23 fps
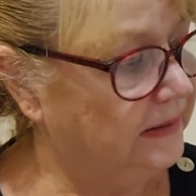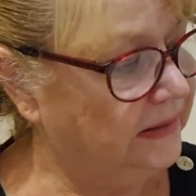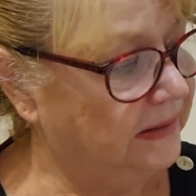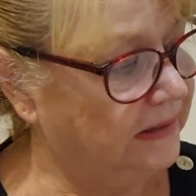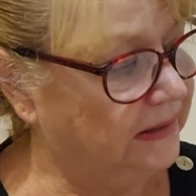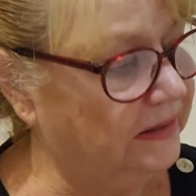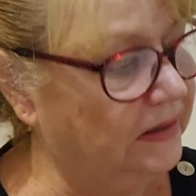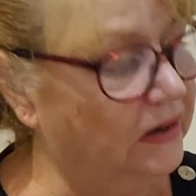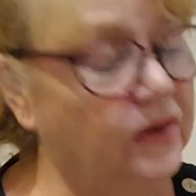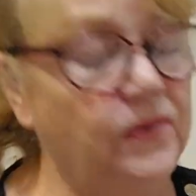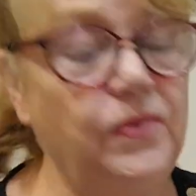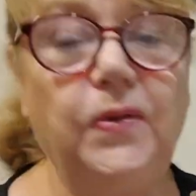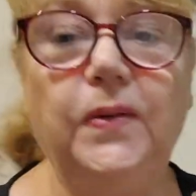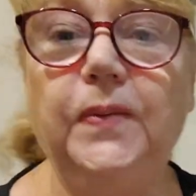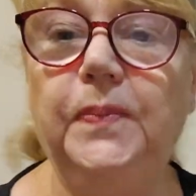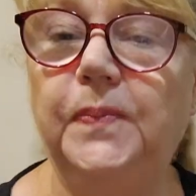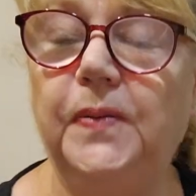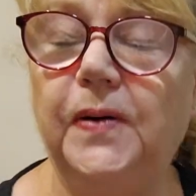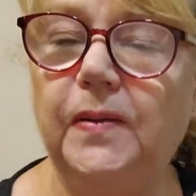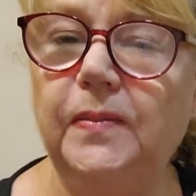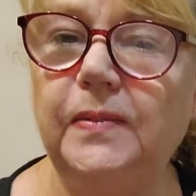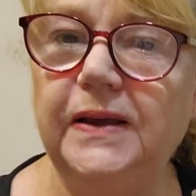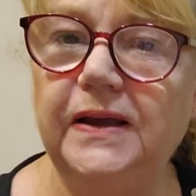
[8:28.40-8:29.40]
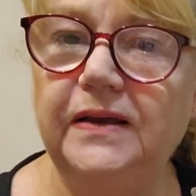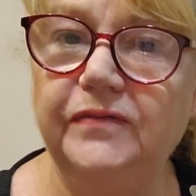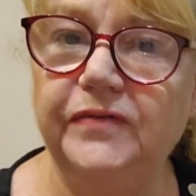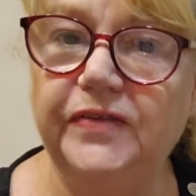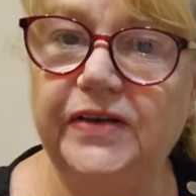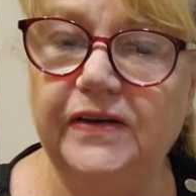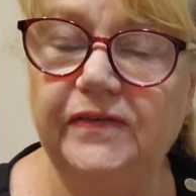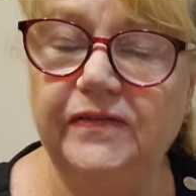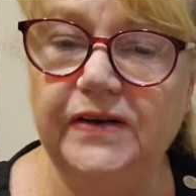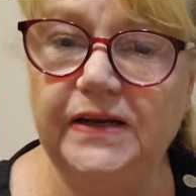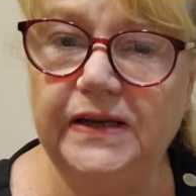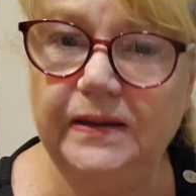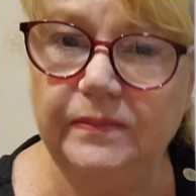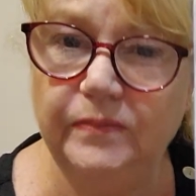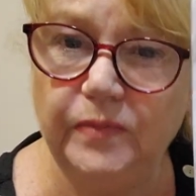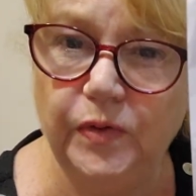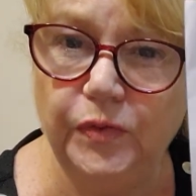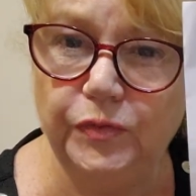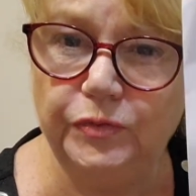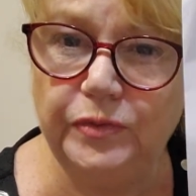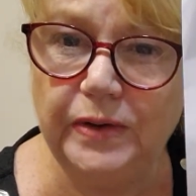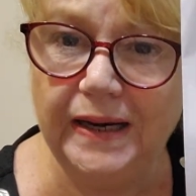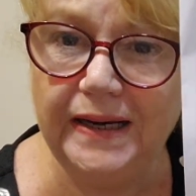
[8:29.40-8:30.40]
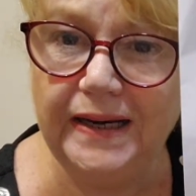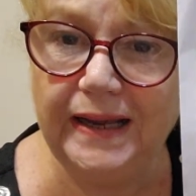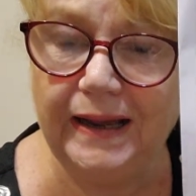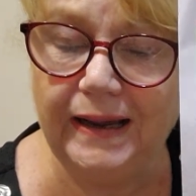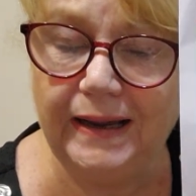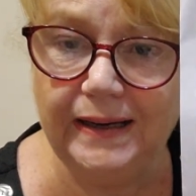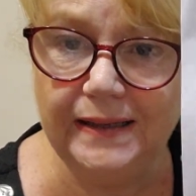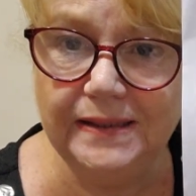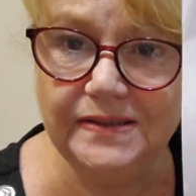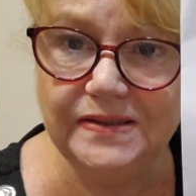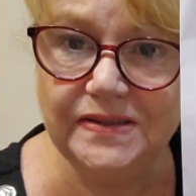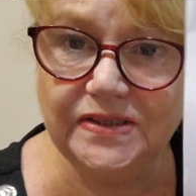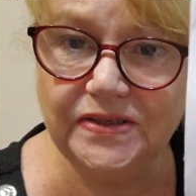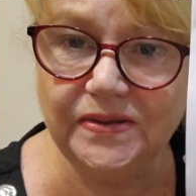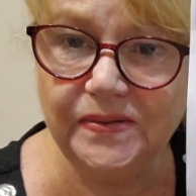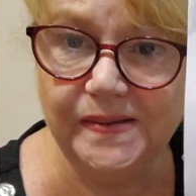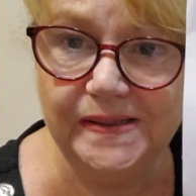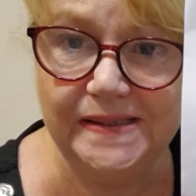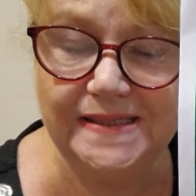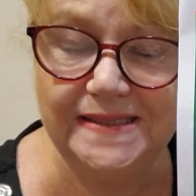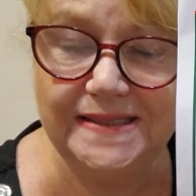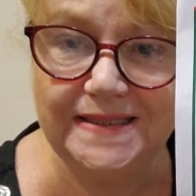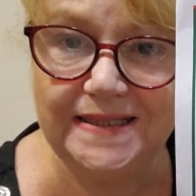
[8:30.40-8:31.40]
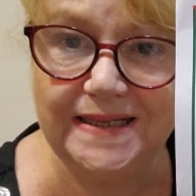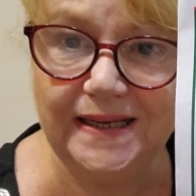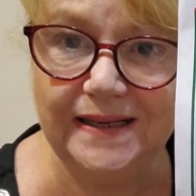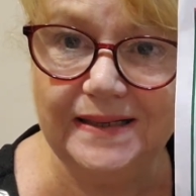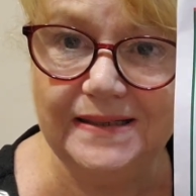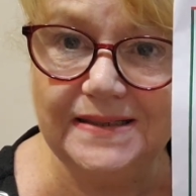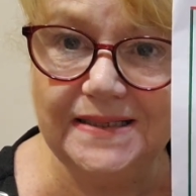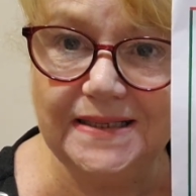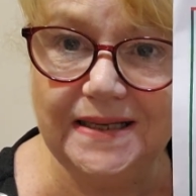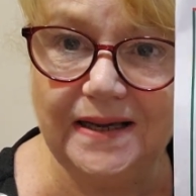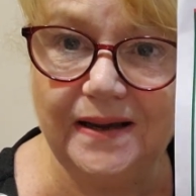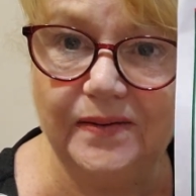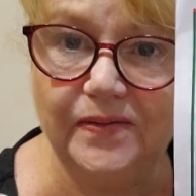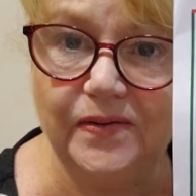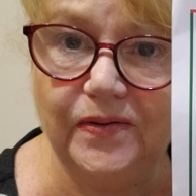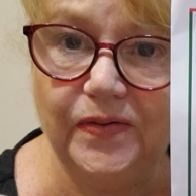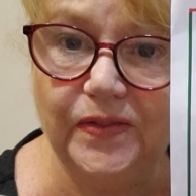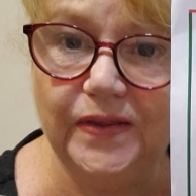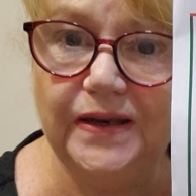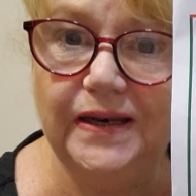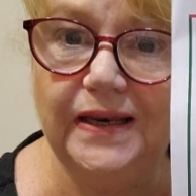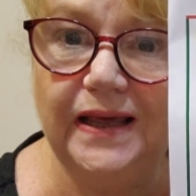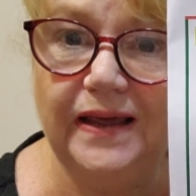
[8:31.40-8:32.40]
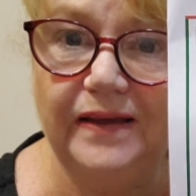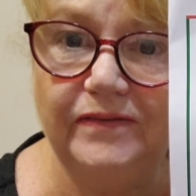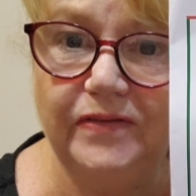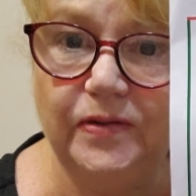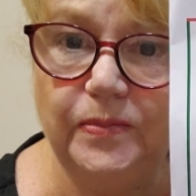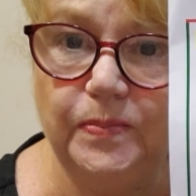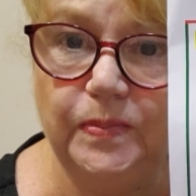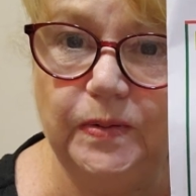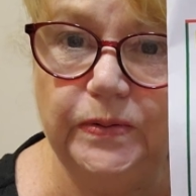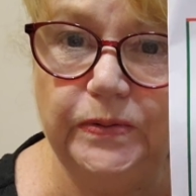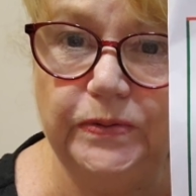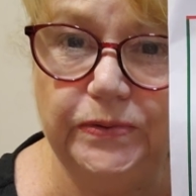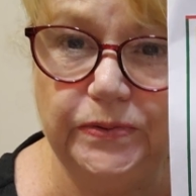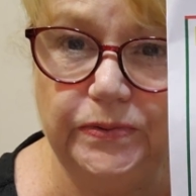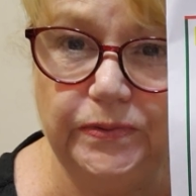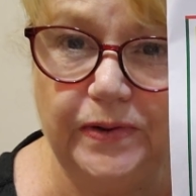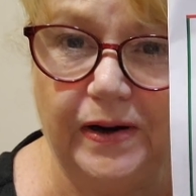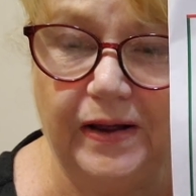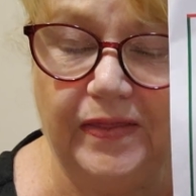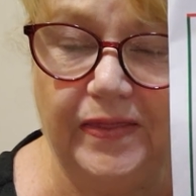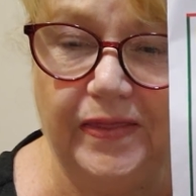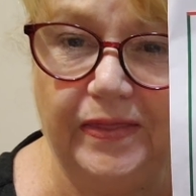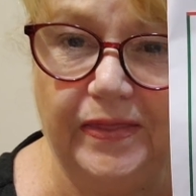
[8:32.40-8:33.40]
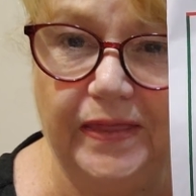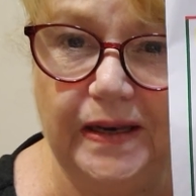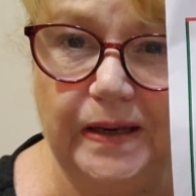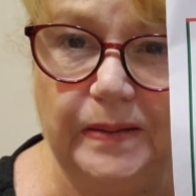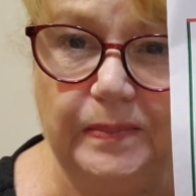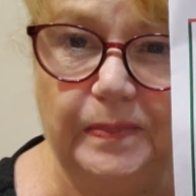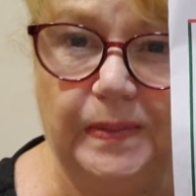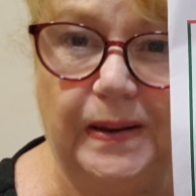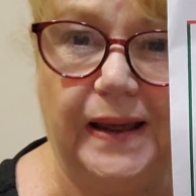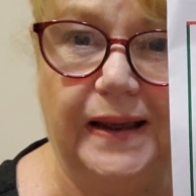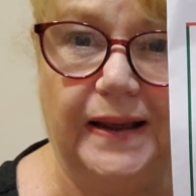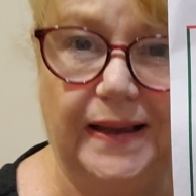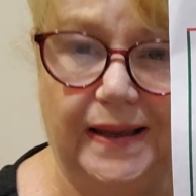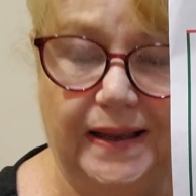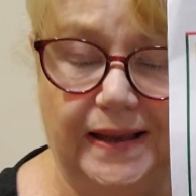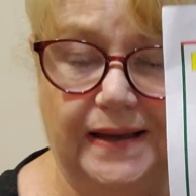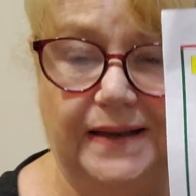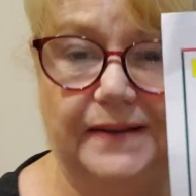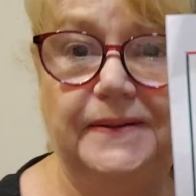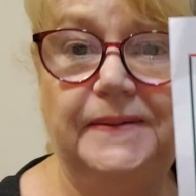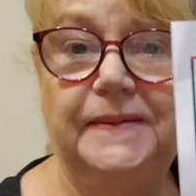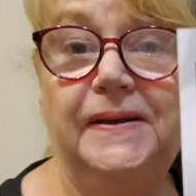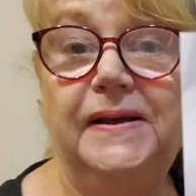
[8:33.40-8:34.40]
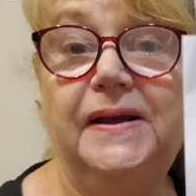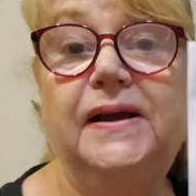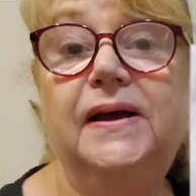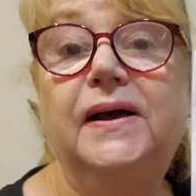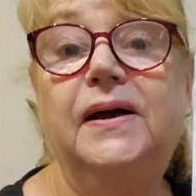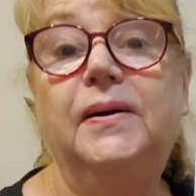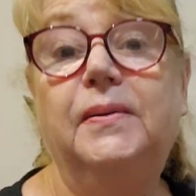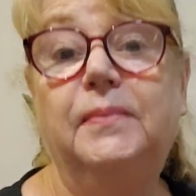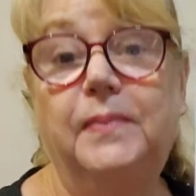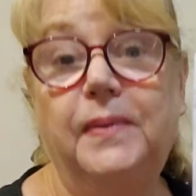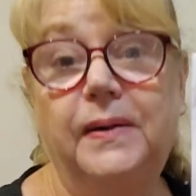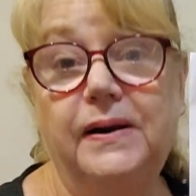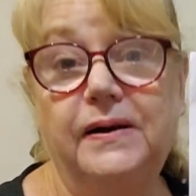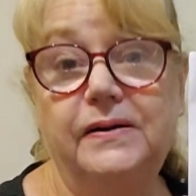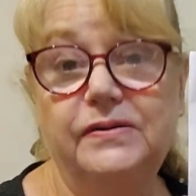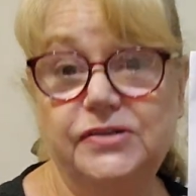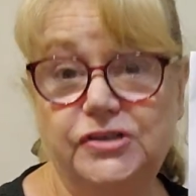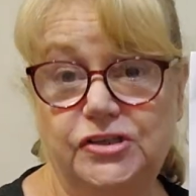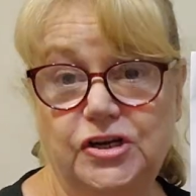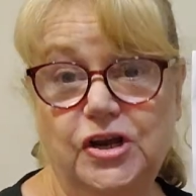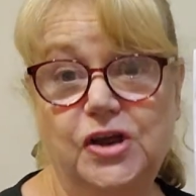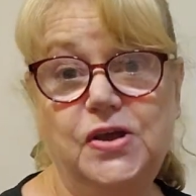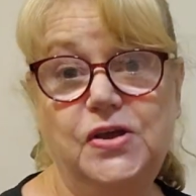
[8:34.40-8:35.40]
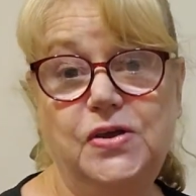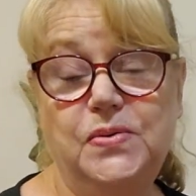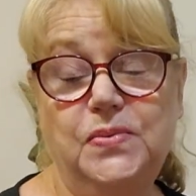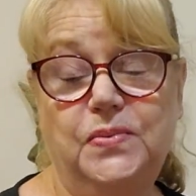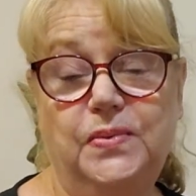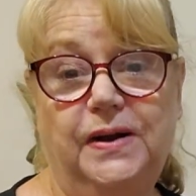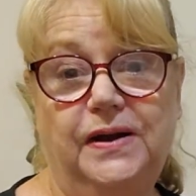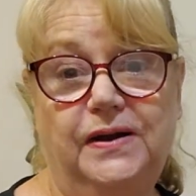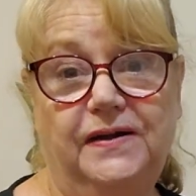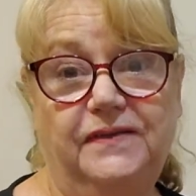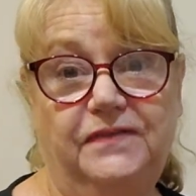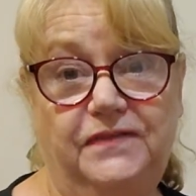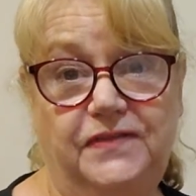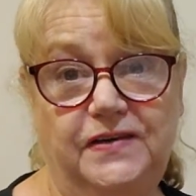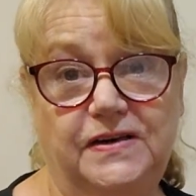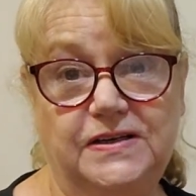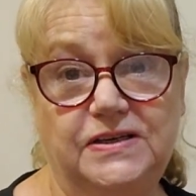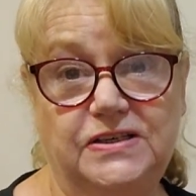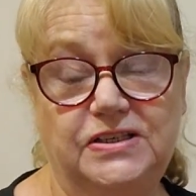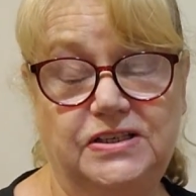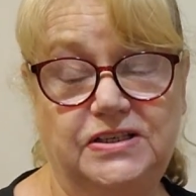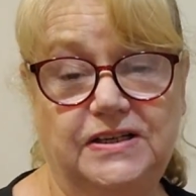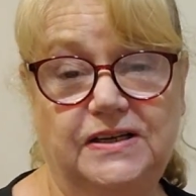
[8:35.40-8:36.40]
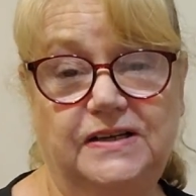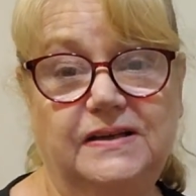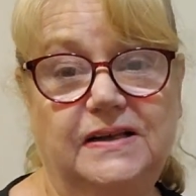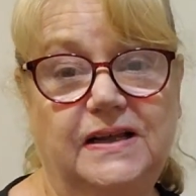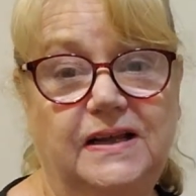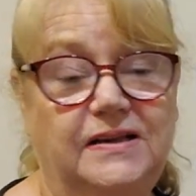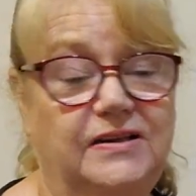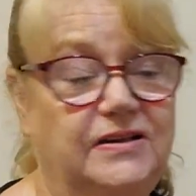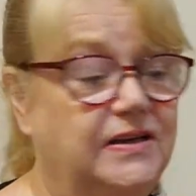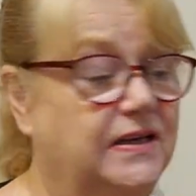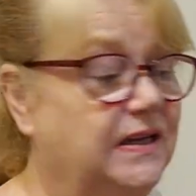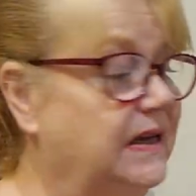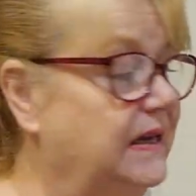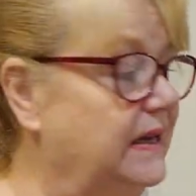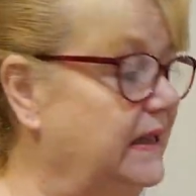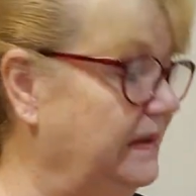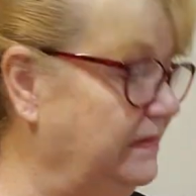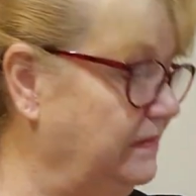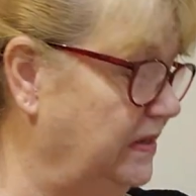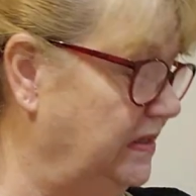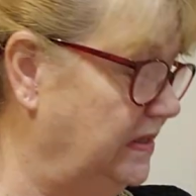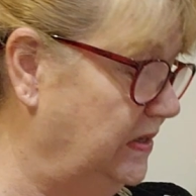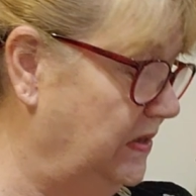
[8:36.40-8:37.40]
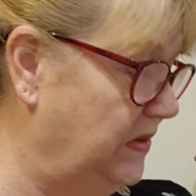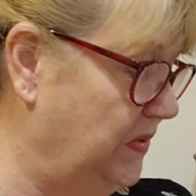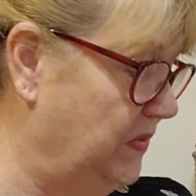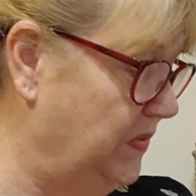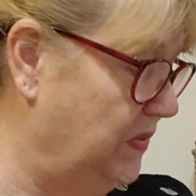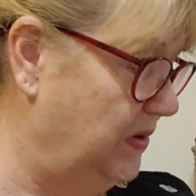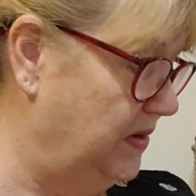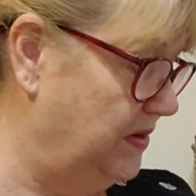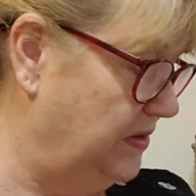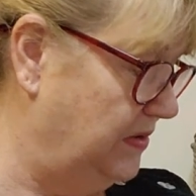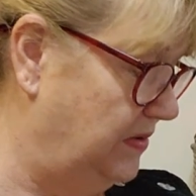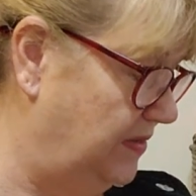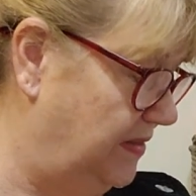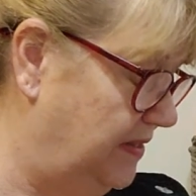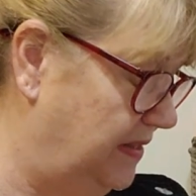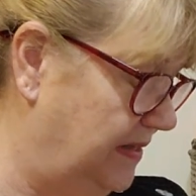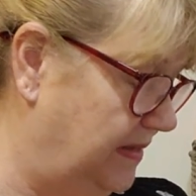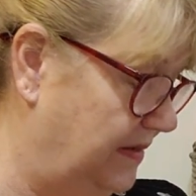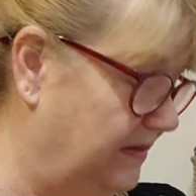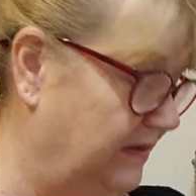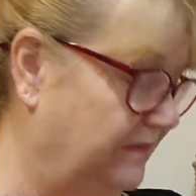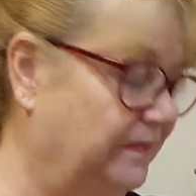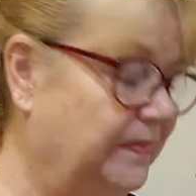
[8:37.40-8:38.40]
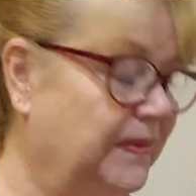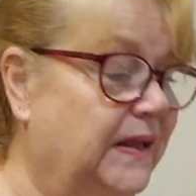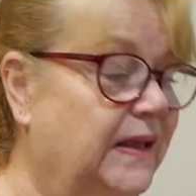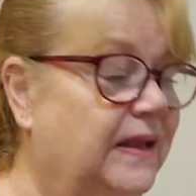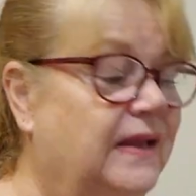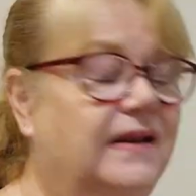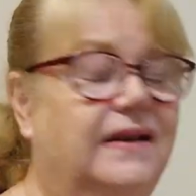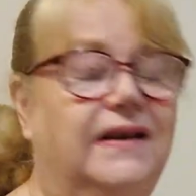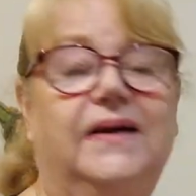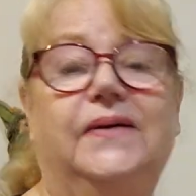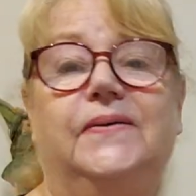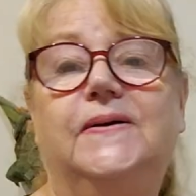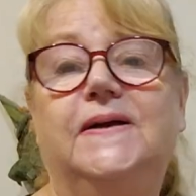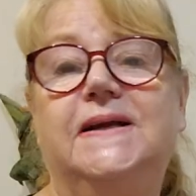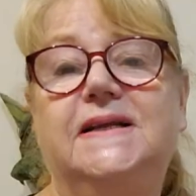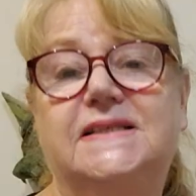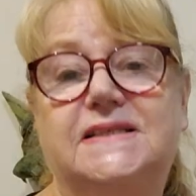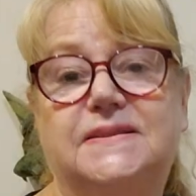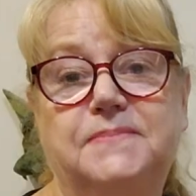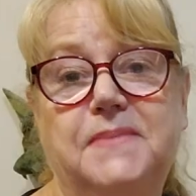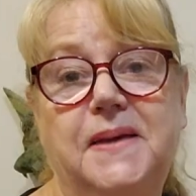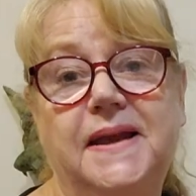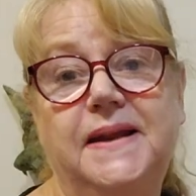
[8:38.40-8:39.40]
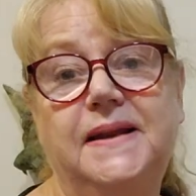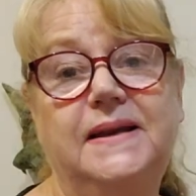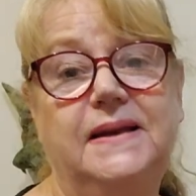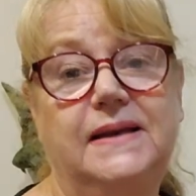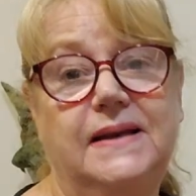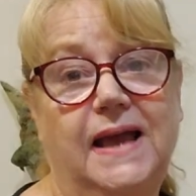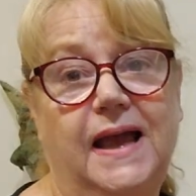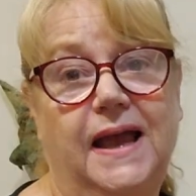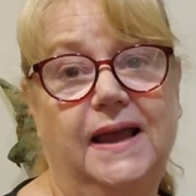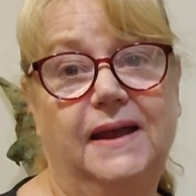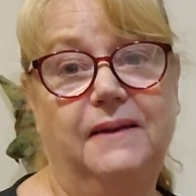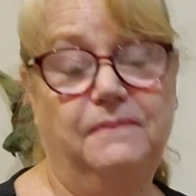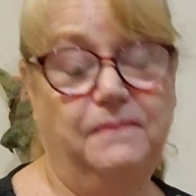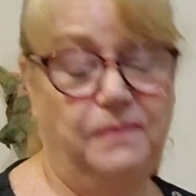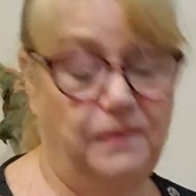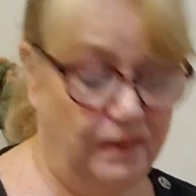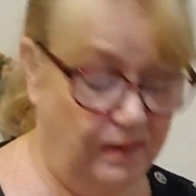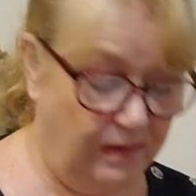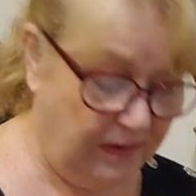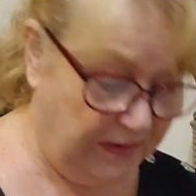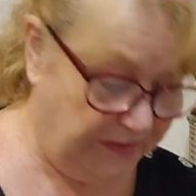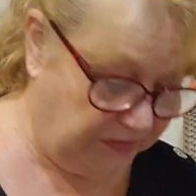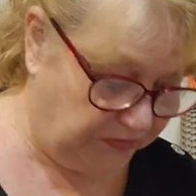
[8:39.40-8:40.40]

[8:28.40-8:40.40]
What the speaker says: And I would probably have given him a red hat so he stands out on the navy blue rather than a black hat. But I'll show you when I finish it and you can let me know what you think. Now, it's made in 8-ply,